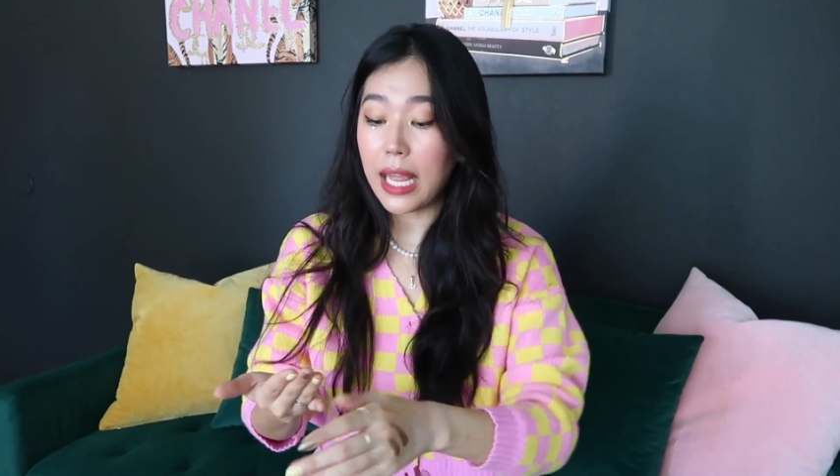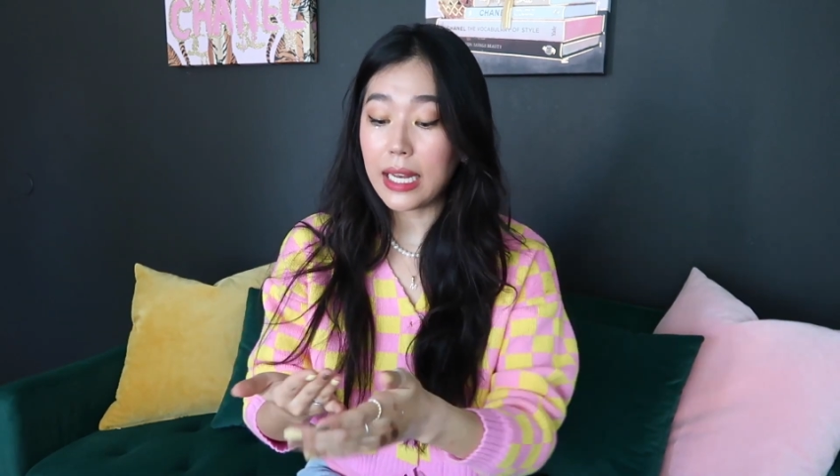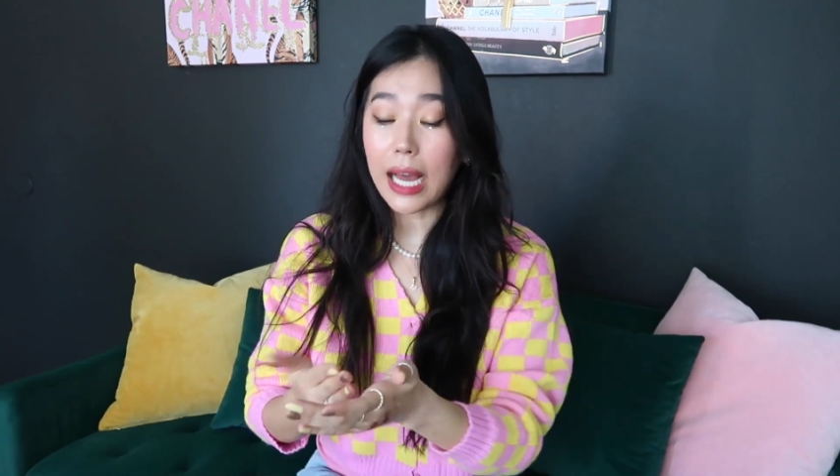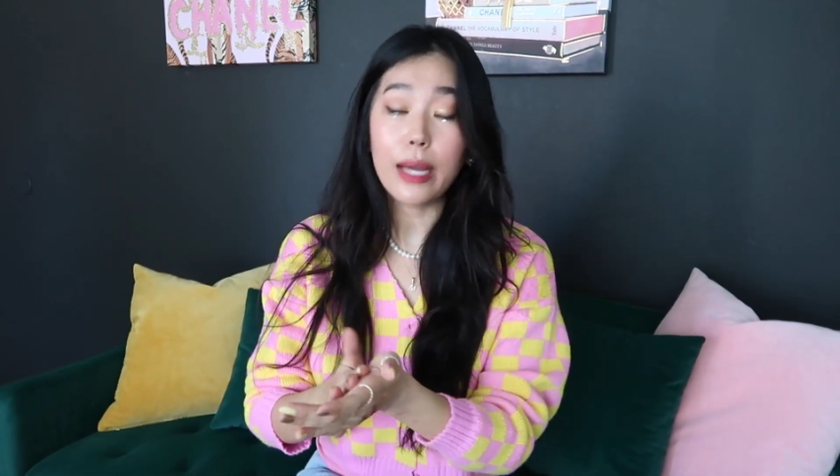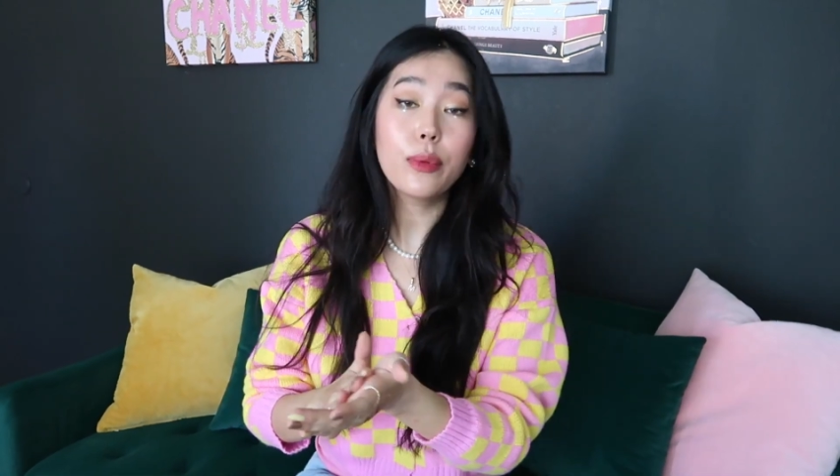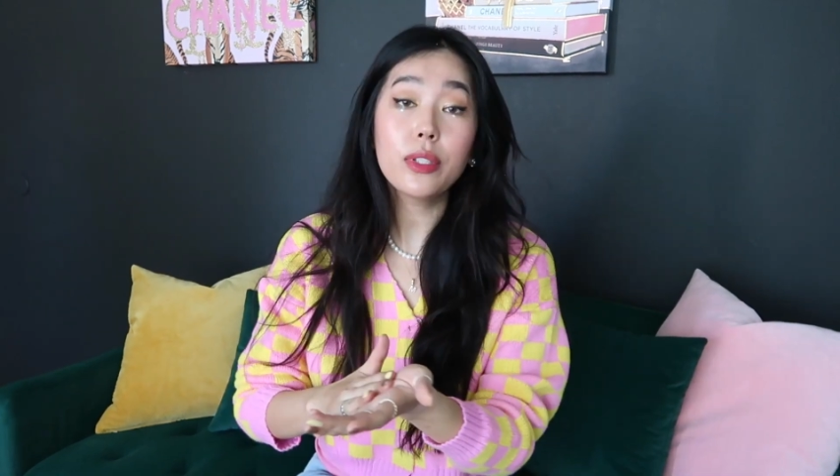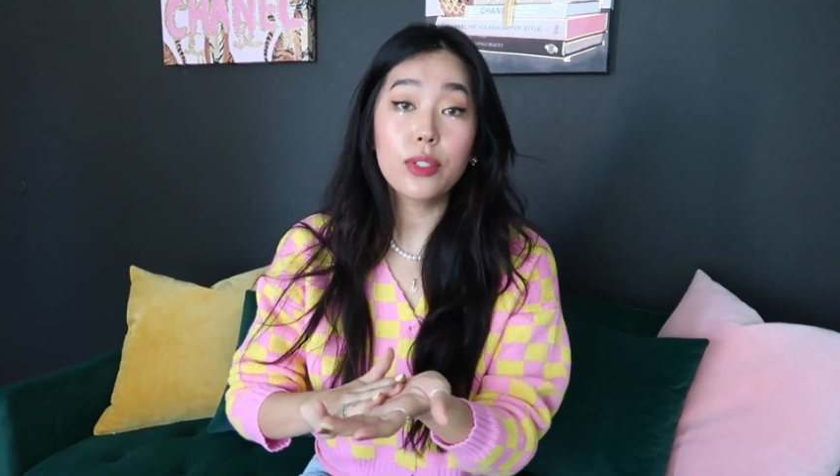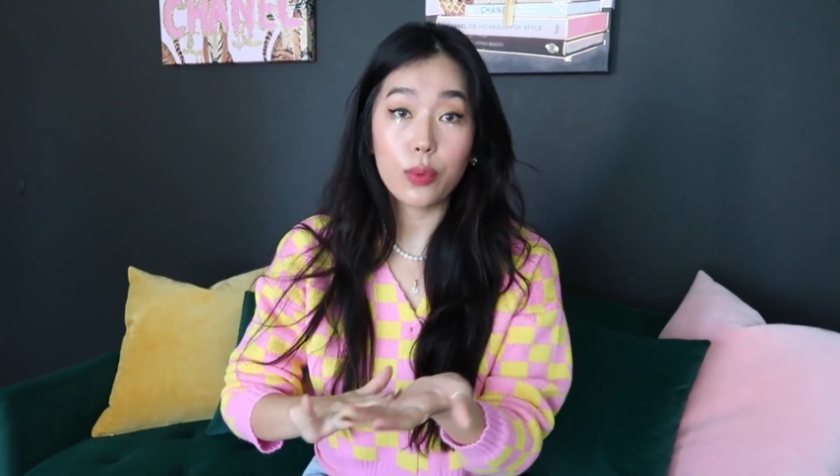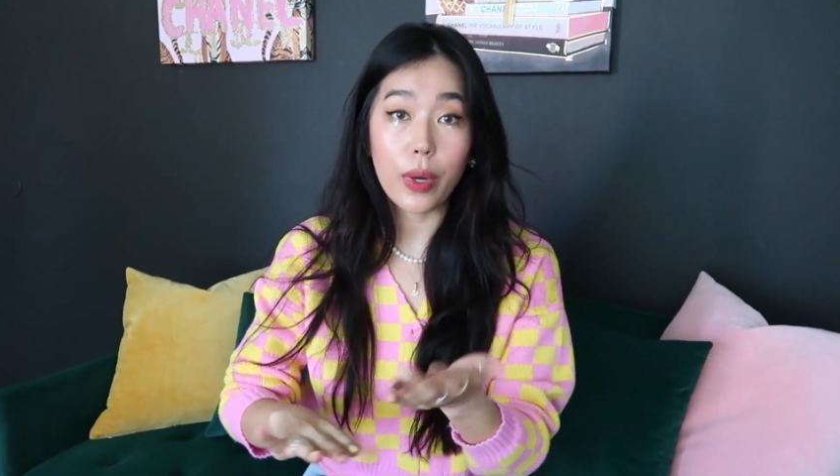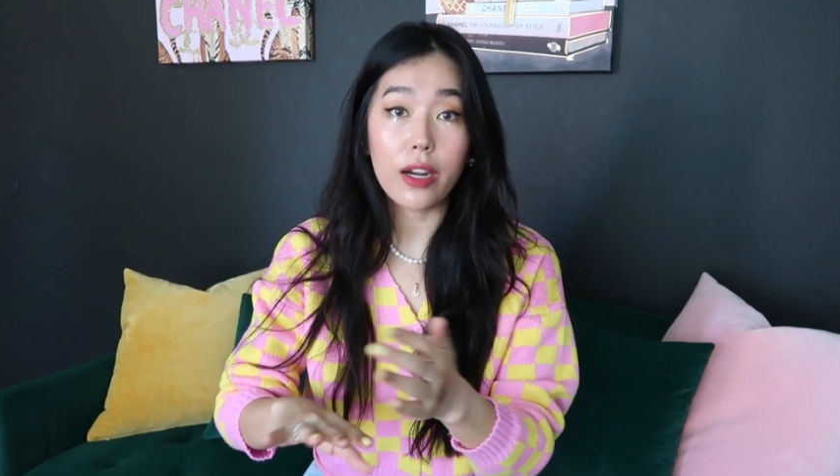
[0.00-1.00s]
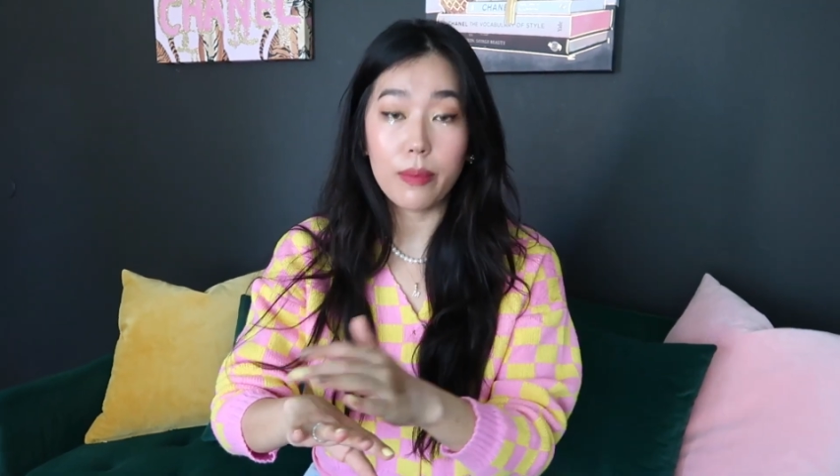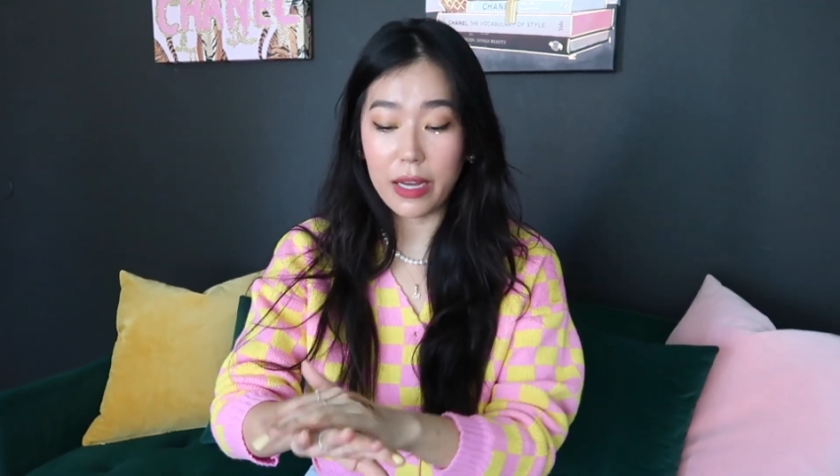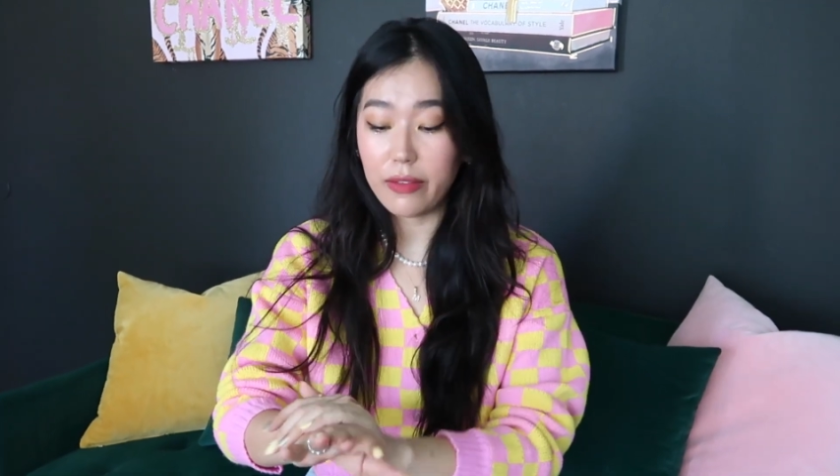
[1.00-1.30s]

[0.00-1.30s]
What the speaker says: And I will swear by